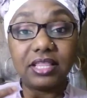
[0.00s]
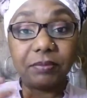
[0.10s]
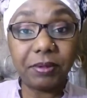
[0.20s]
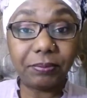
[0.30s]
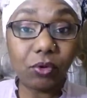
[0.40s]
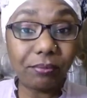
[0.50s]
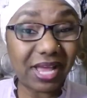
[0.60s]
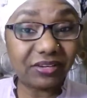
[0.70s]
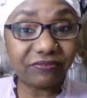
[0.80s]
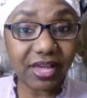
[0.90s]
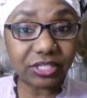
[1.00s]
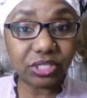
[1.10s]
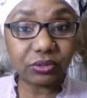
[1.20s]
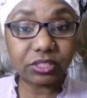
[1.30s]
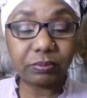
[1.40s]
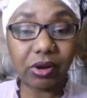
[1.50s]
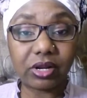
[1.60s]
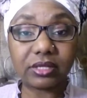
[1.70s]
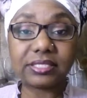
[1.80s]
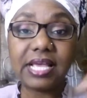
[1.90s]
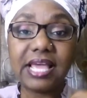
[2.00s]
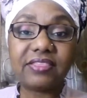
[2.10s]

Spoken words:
the people who manufacture those products